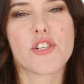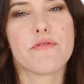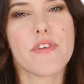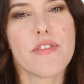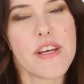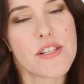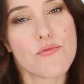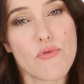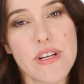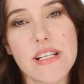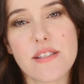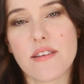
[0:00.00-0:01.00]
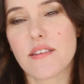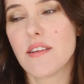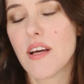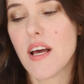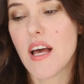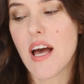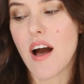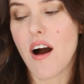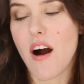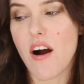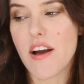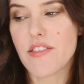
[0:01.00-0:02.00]
And for this reason,
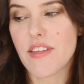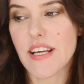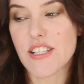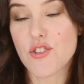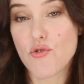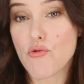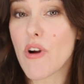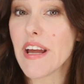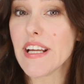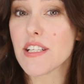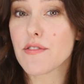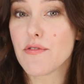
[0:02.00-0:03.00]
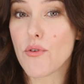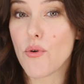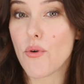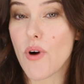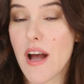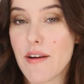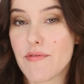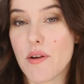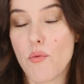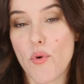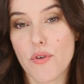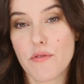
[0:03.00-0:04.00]
I think it's great for
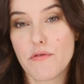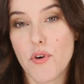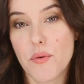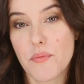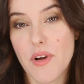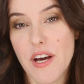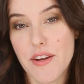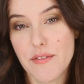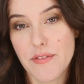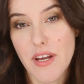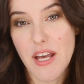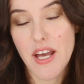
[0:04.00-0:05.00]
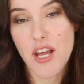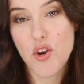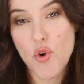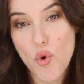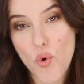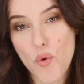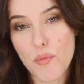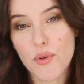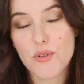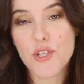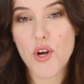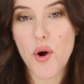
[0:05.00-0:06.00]
everyone from kind of
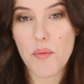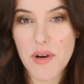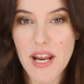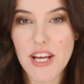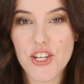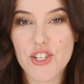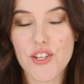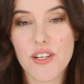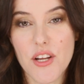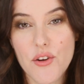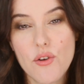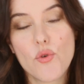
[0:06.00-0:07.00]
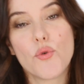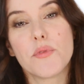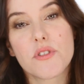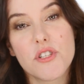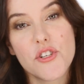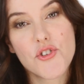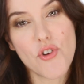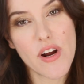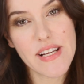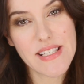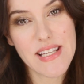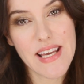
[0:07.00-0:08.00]
normal to combination and normal to
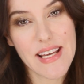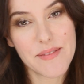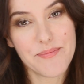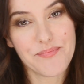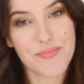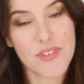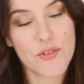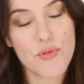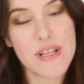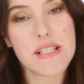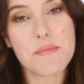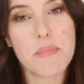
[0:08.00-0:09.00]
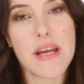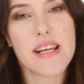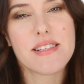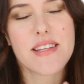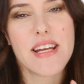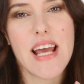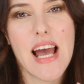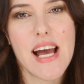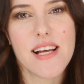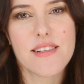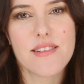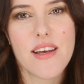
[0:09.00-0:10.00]
dry skin. And the reason being is that it
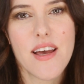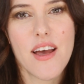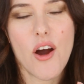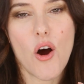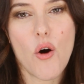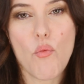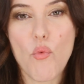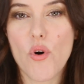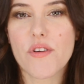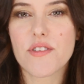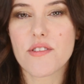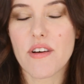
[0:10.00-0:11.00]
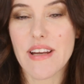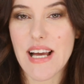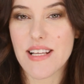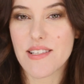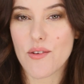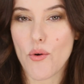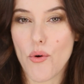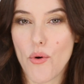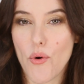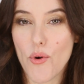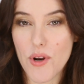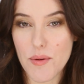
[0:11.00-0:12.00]
has, on one side, it has
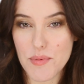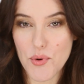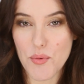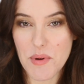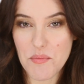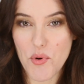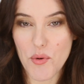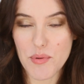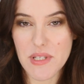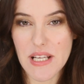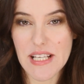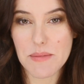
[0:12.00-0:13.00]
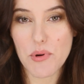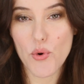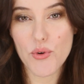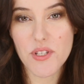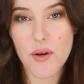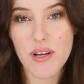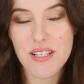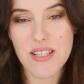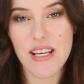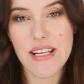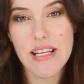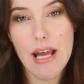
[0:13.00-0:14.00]
oil absorbing properties, but it also has
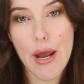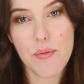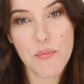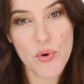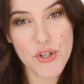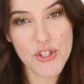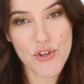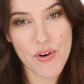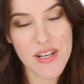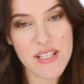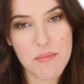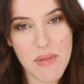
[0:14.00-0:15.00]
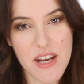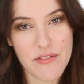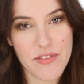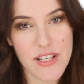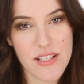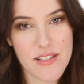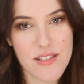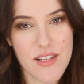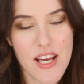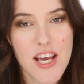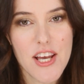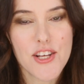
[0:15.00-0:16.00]
skincare and moisturizing benefits.
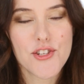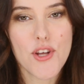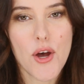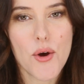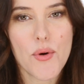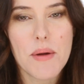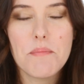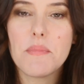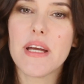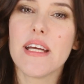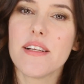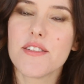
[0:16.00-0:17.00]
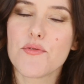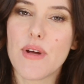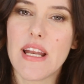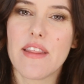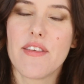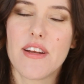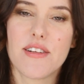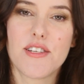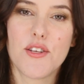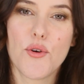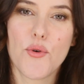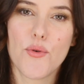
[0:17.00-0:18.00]
So it means really
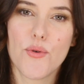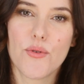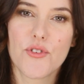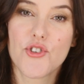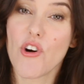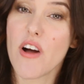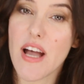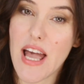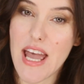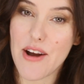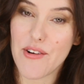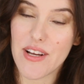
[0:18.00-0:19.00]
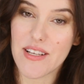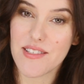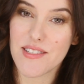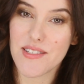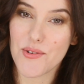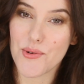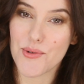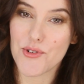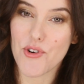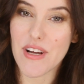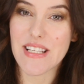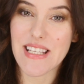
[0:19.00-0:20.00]
that your drier areas or
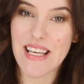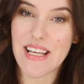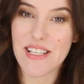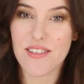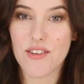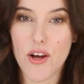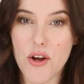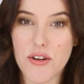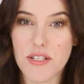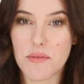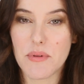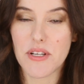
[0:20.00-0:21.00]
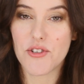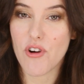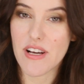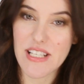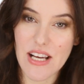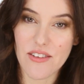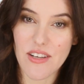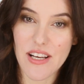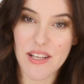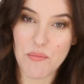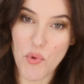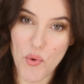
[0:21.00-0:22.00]
dry skin isn't going to be dried out
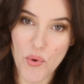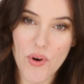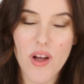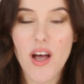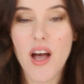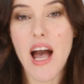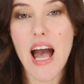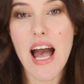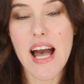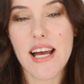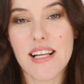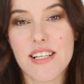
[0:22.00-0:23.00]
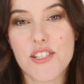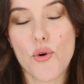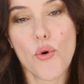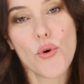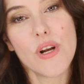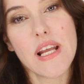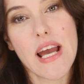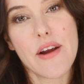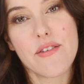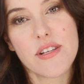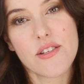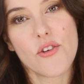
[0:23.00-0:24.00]
anymore, and your oily
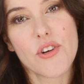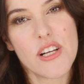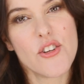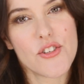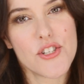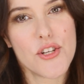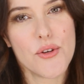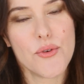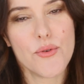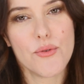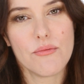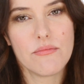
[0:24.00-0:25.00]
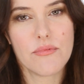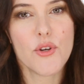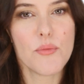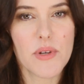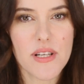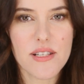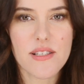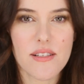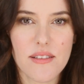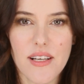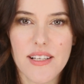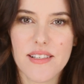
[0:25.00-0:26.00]
areas aren't going to look too luminous
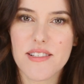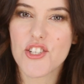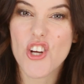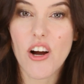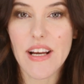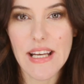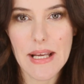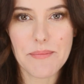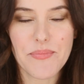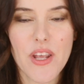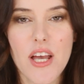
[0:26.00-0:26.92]
and, and shiny.